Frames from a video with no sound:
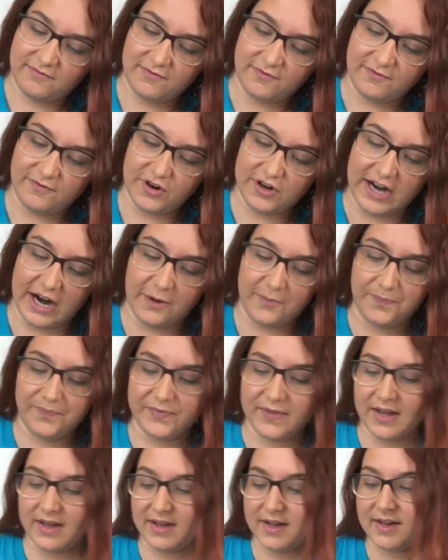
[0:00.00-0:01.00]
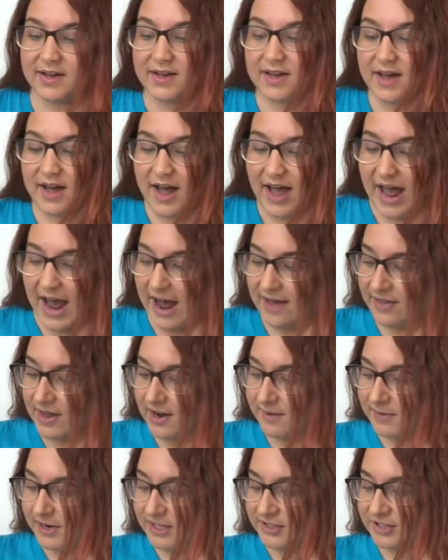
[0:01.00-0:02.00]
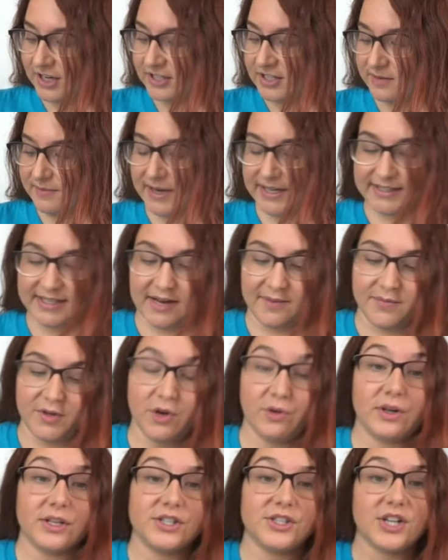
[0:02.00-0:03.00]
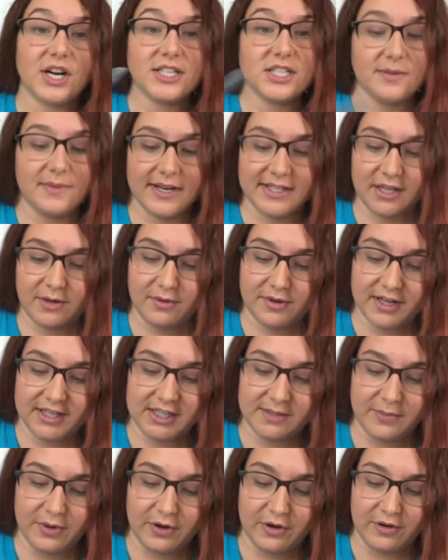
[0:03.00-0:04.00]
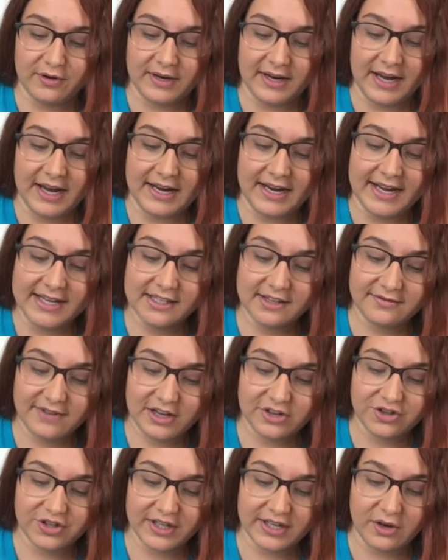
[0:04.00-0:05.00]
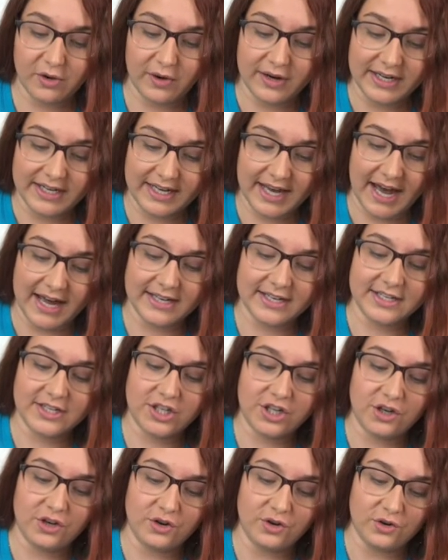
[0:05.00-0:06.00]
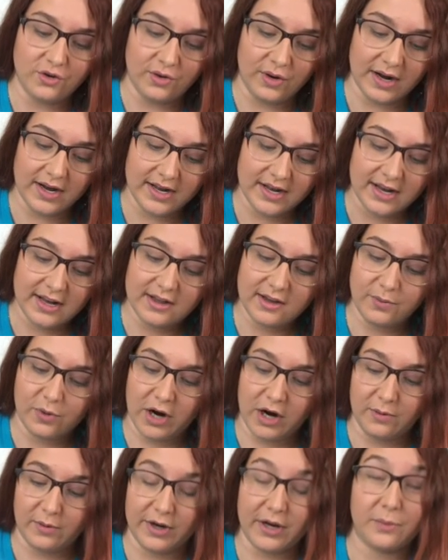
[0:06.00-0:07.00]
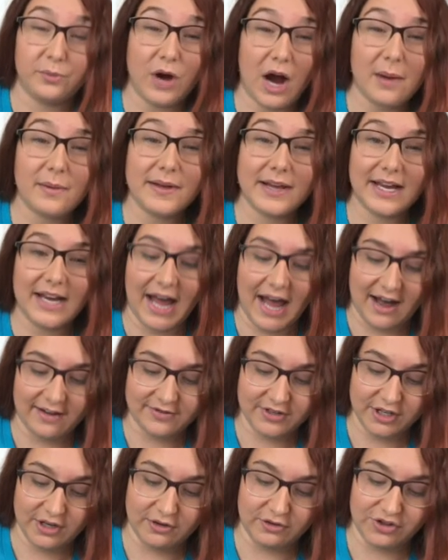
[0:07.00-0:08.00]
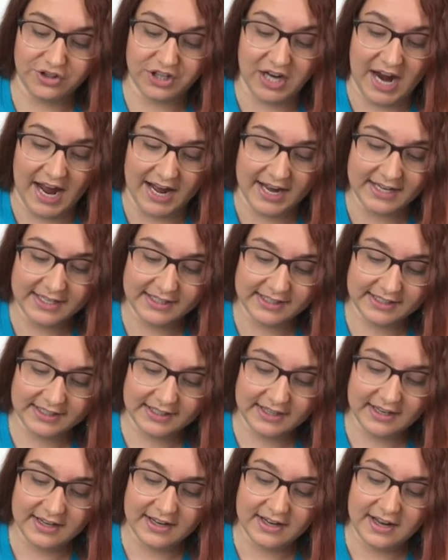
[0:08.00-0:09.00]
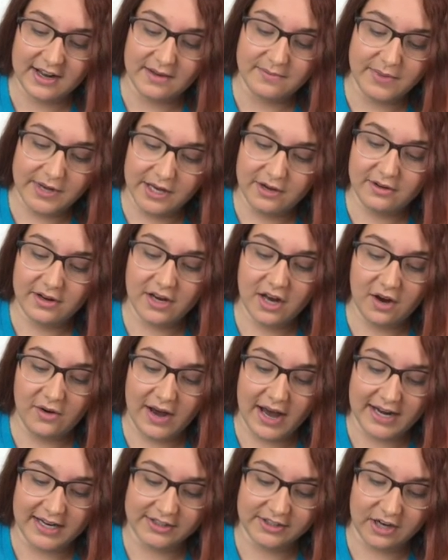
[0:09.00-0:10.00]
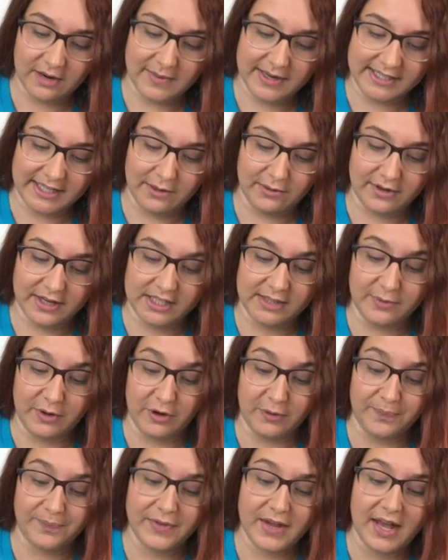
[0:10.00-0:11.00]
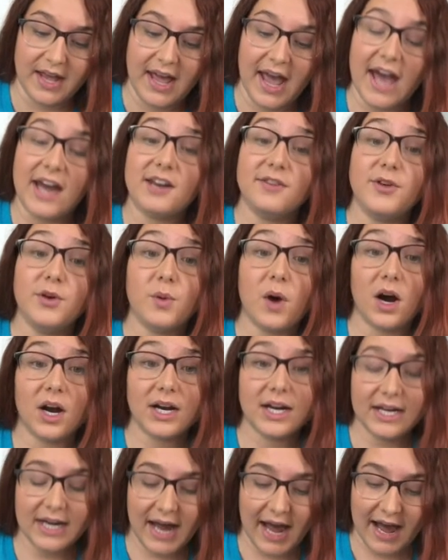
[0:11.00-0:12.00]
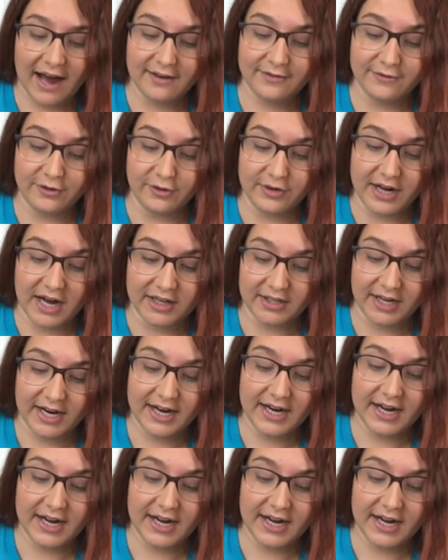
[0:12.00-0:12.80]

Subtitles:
for now. And then I'm going to start to mix it. You can start to mix it with a spoon. It is eventually going to get to the point where you're probably going to have to use your hands, but you can go ahead and start mixing with a spoon. And if you are going to add food coloring,